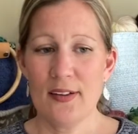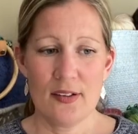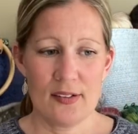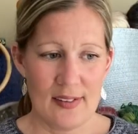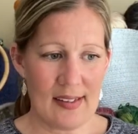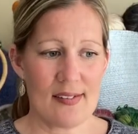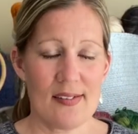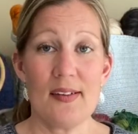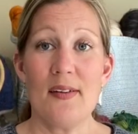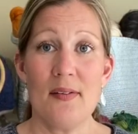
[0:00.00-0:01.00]
So that's
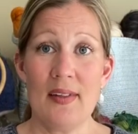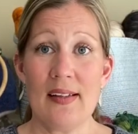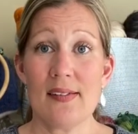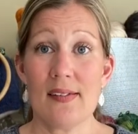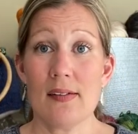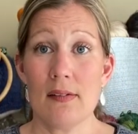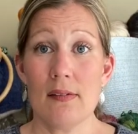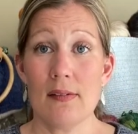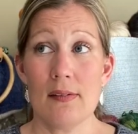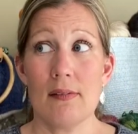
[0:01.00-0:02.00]

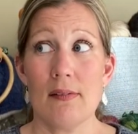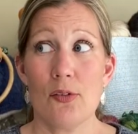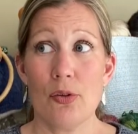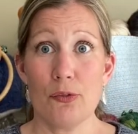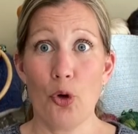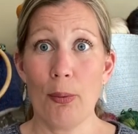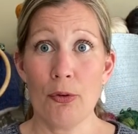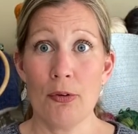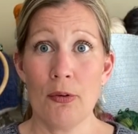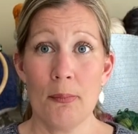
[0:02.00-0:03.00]
sort of top
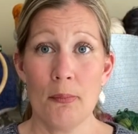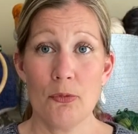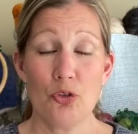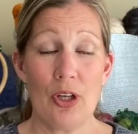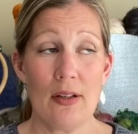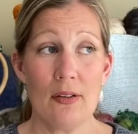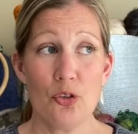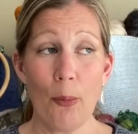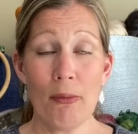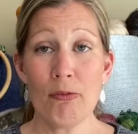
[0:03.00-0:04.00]

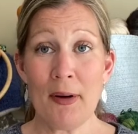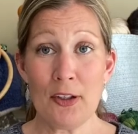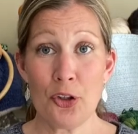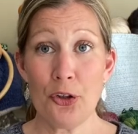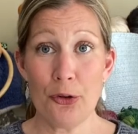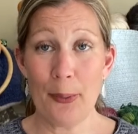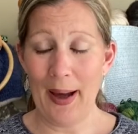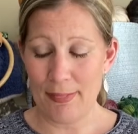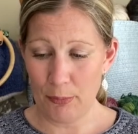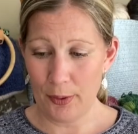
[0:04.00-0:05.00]
of my queue
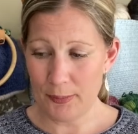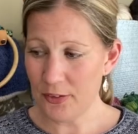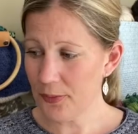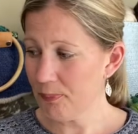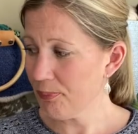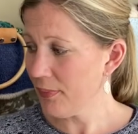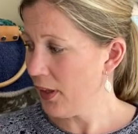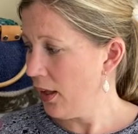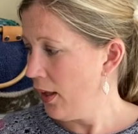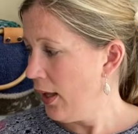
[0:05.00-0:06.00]
at the moment.
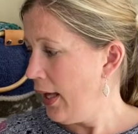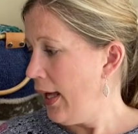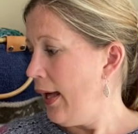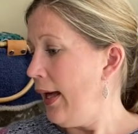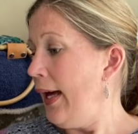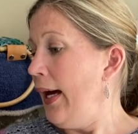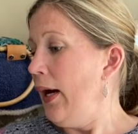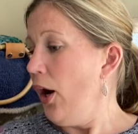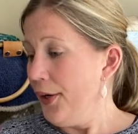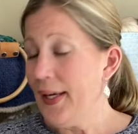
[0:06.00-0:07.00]

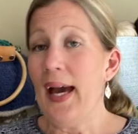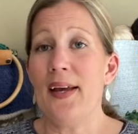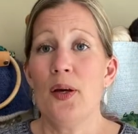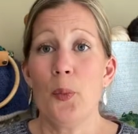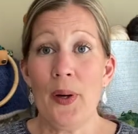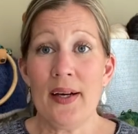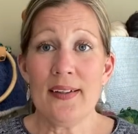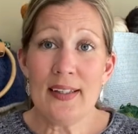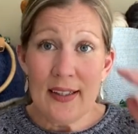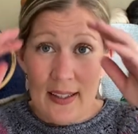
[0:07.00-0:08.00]
Okay,
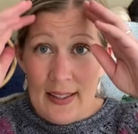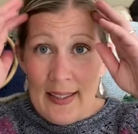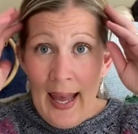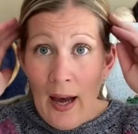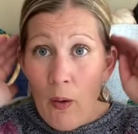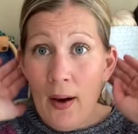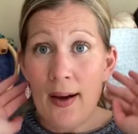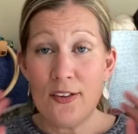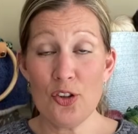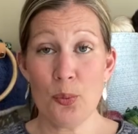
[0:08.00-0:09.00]
well, and now
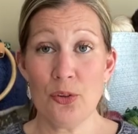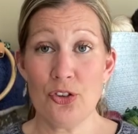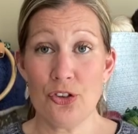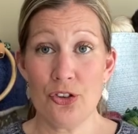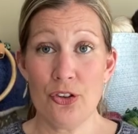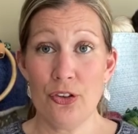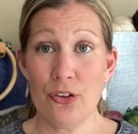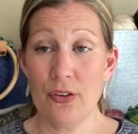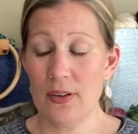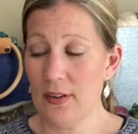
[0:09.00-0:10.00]
I just wanted to
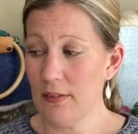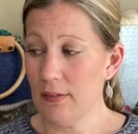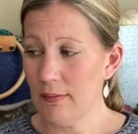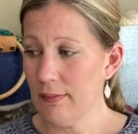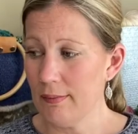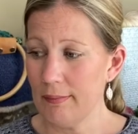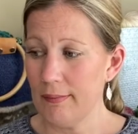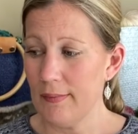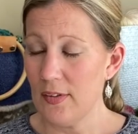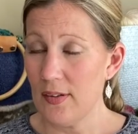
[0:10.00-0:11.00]

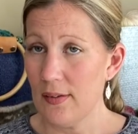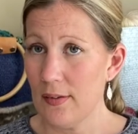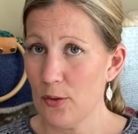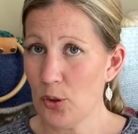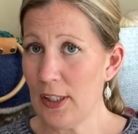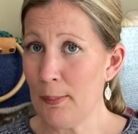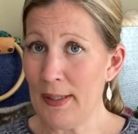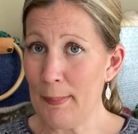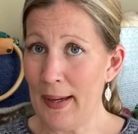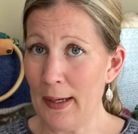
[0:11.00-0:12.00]
talk a little bit
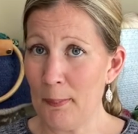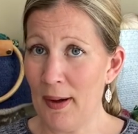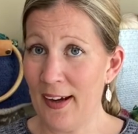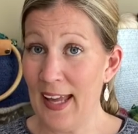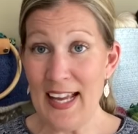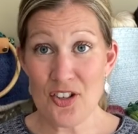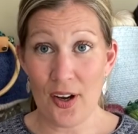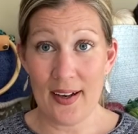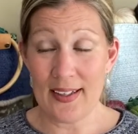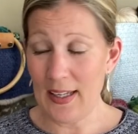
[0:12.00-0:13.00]
about my hand
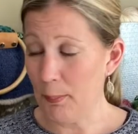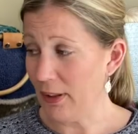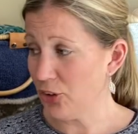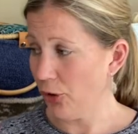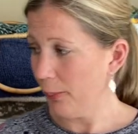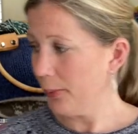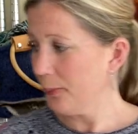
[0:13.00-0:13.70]
dyeing in my shop.